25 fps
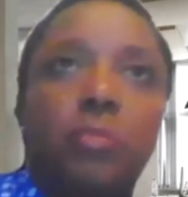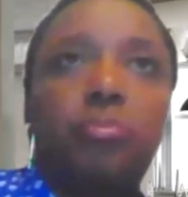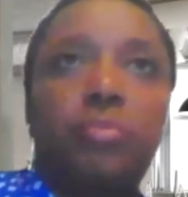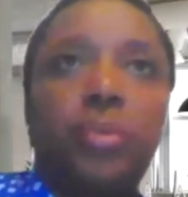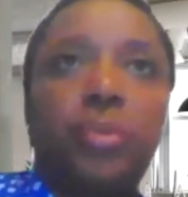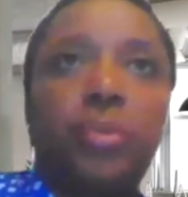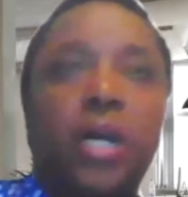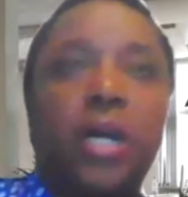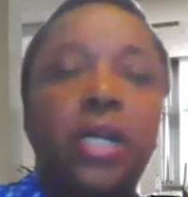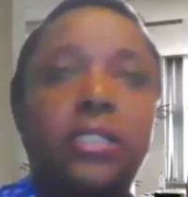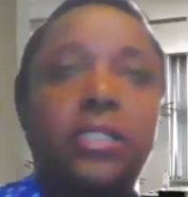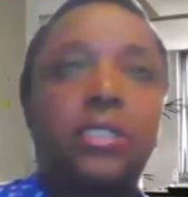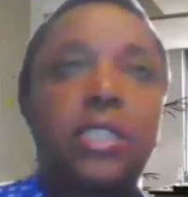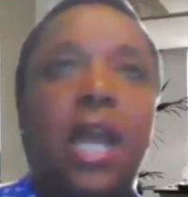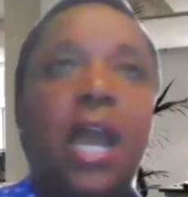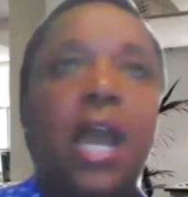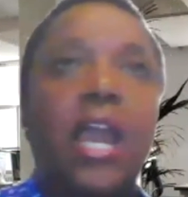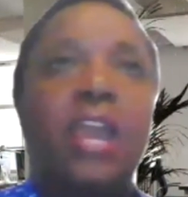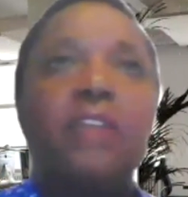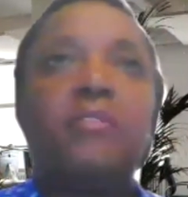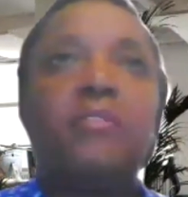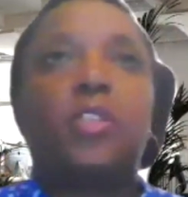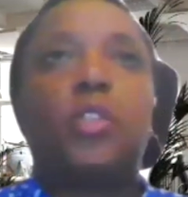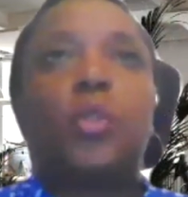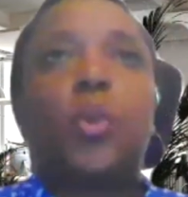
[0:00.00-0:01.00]
but I
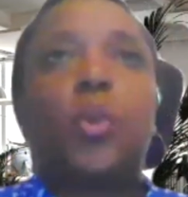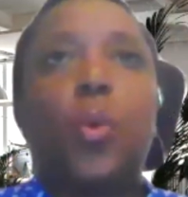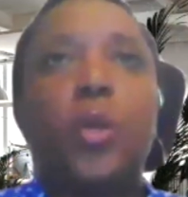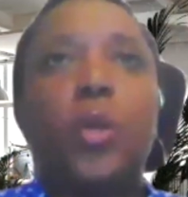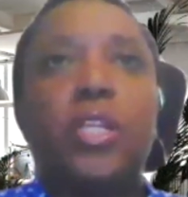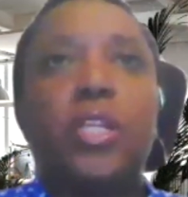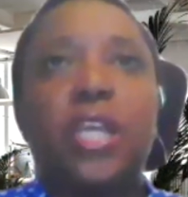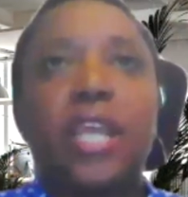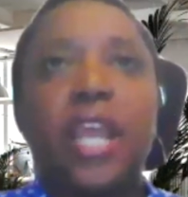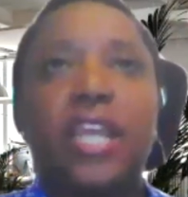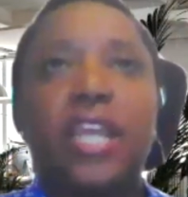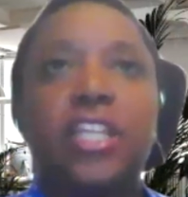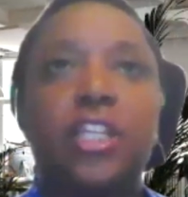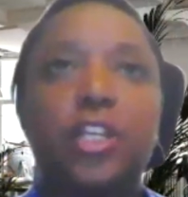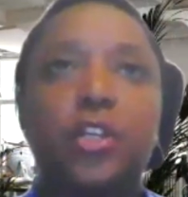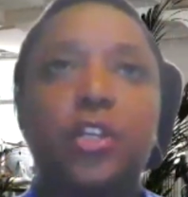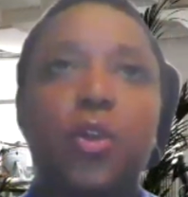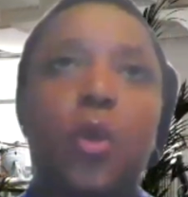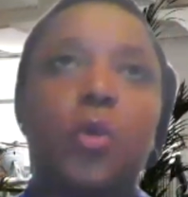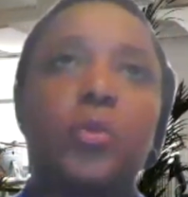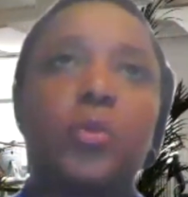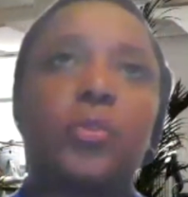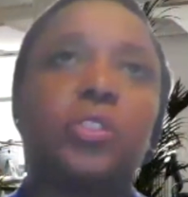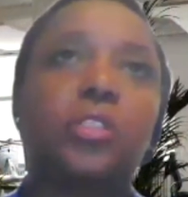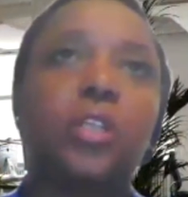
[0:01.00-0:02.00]
have a
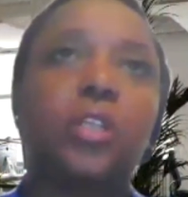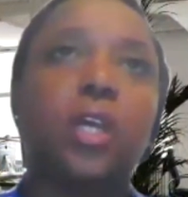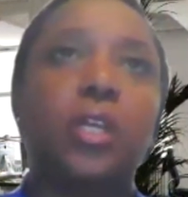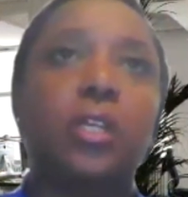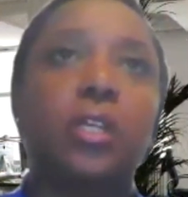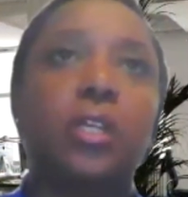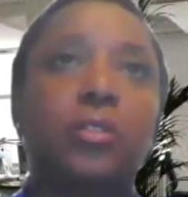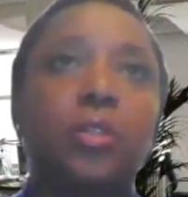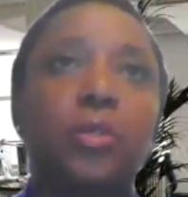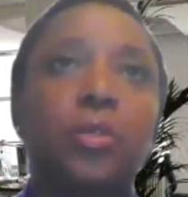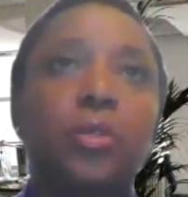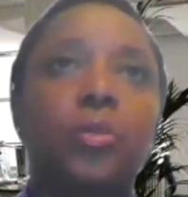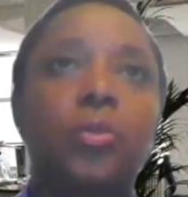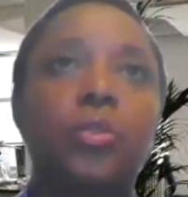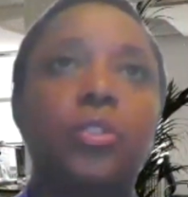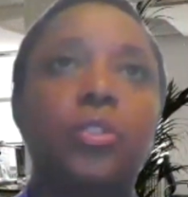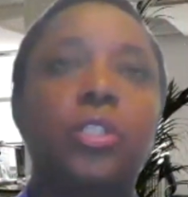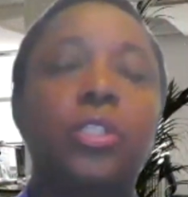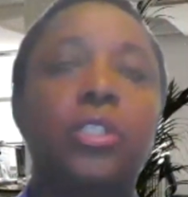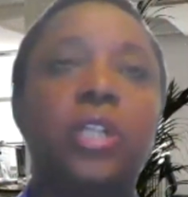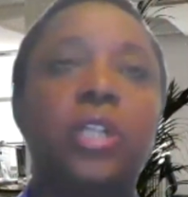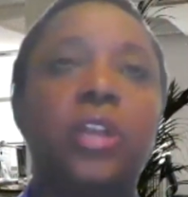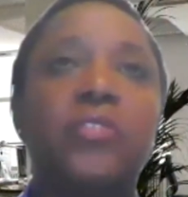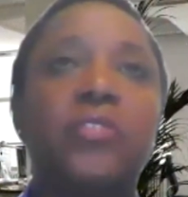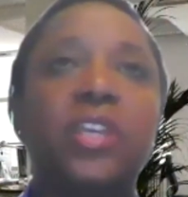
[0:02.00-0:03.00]
28-year-old son who
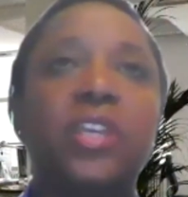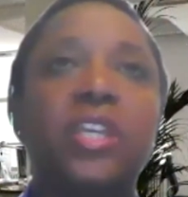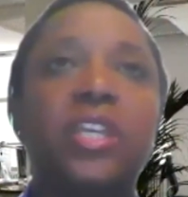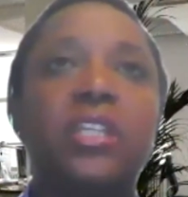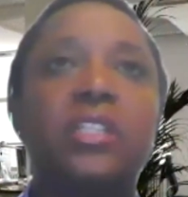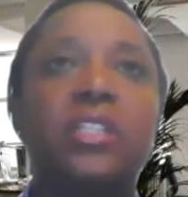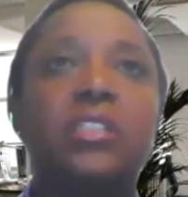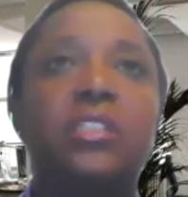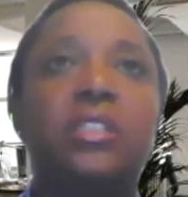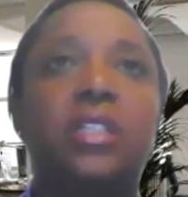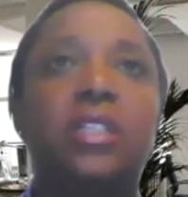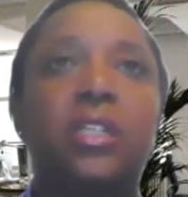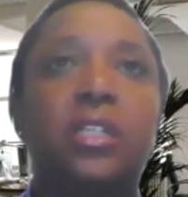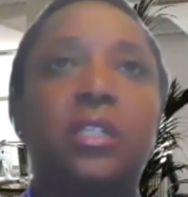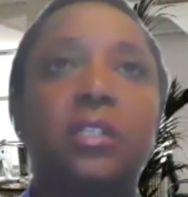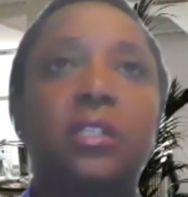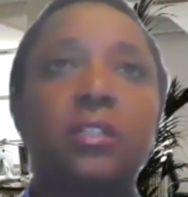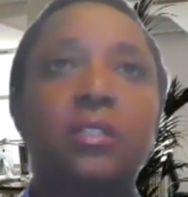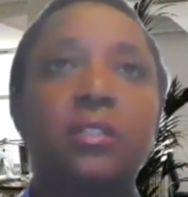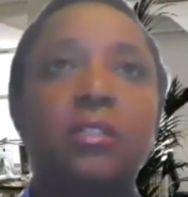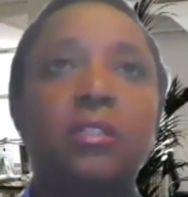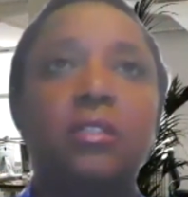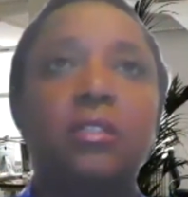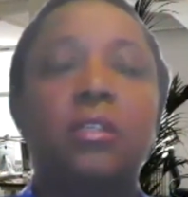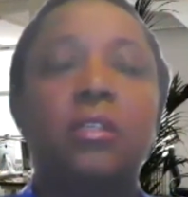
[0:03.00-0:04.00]
could have easily
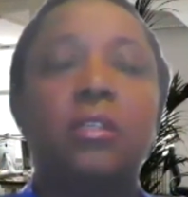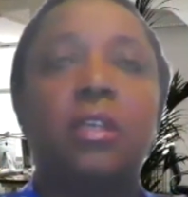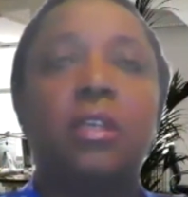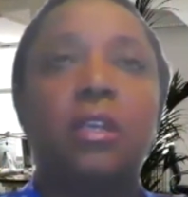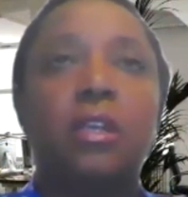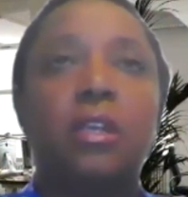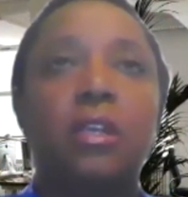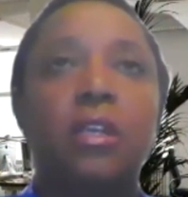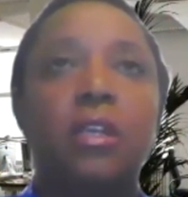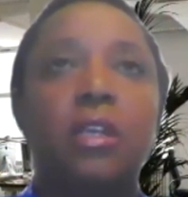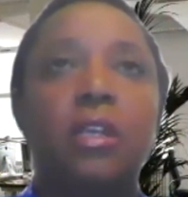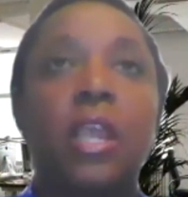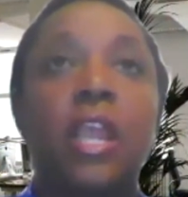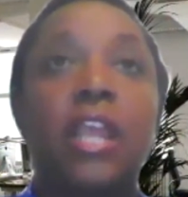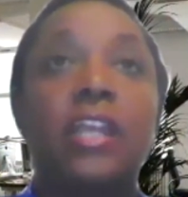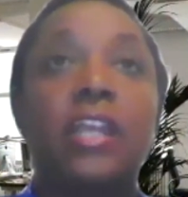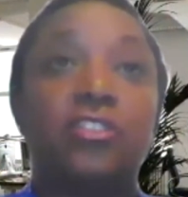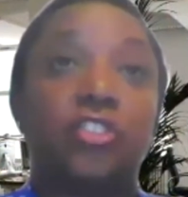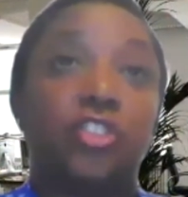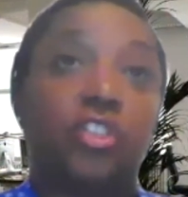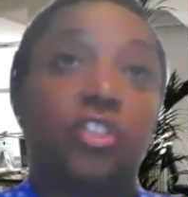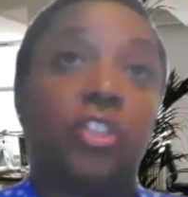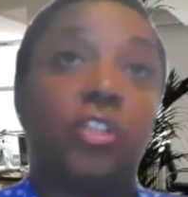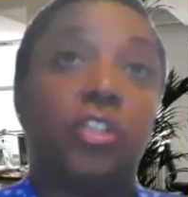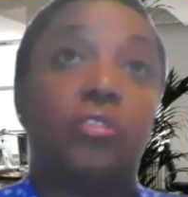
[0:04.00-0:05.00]

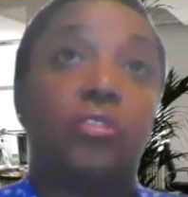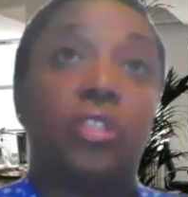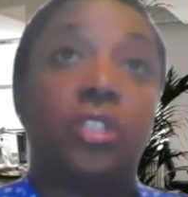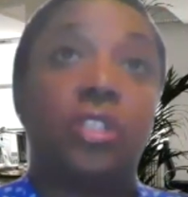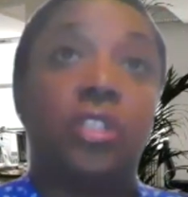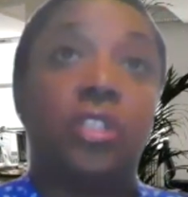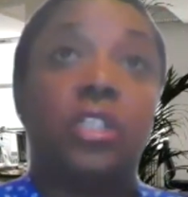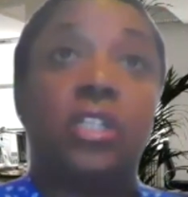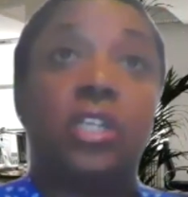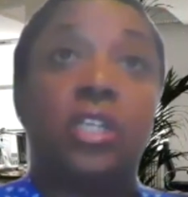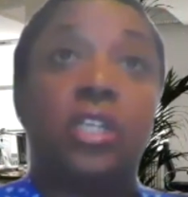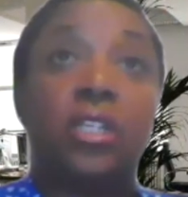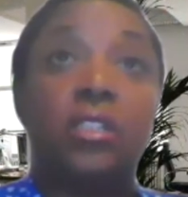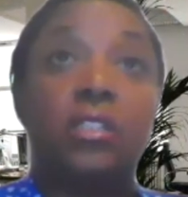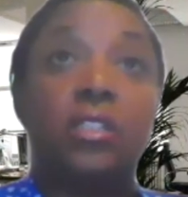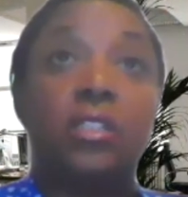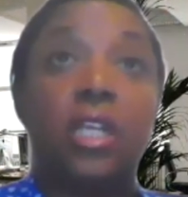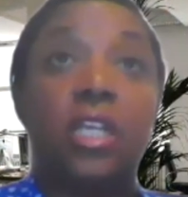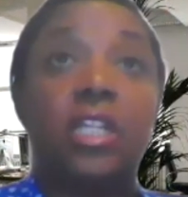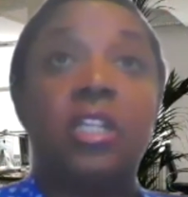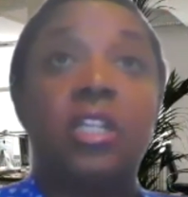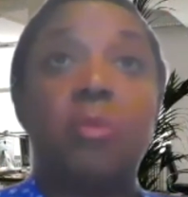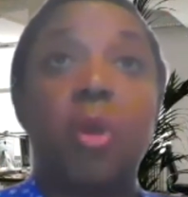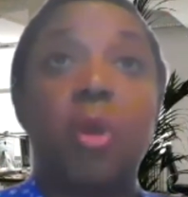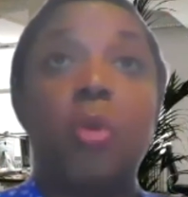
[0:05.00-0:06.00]
and still could at
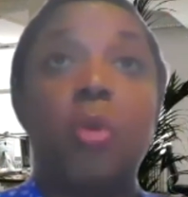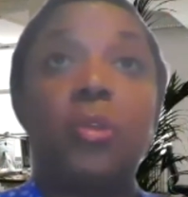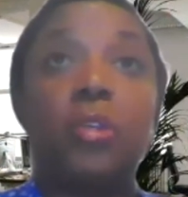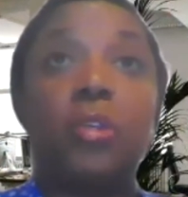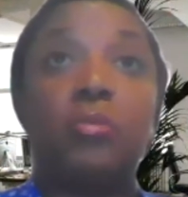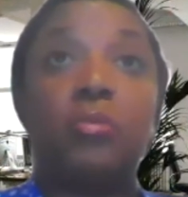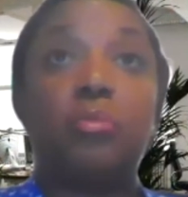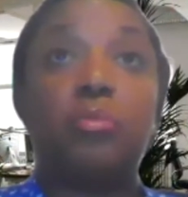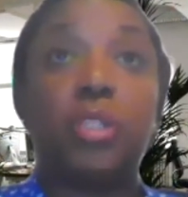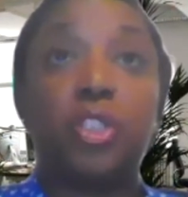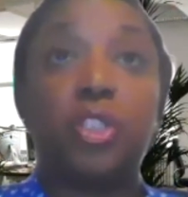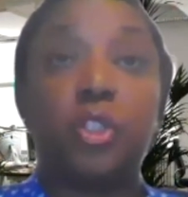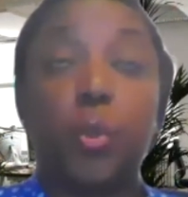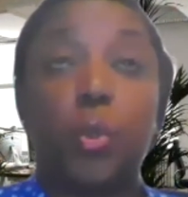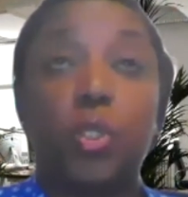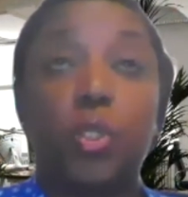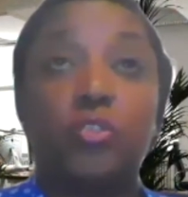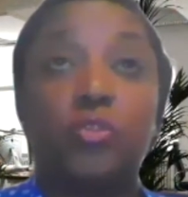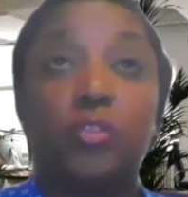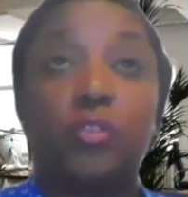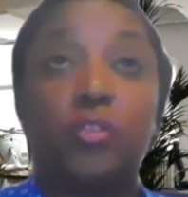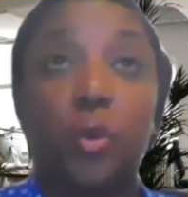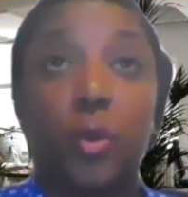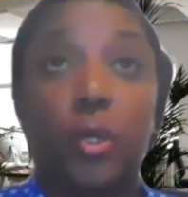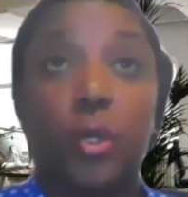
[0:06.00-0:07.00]
any moment be George
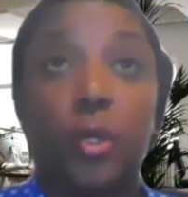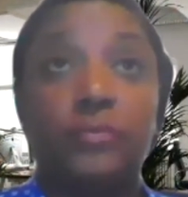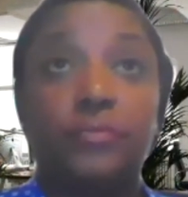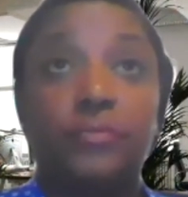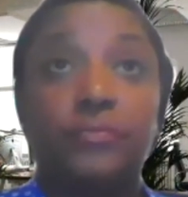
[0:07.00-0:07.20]
Floyd,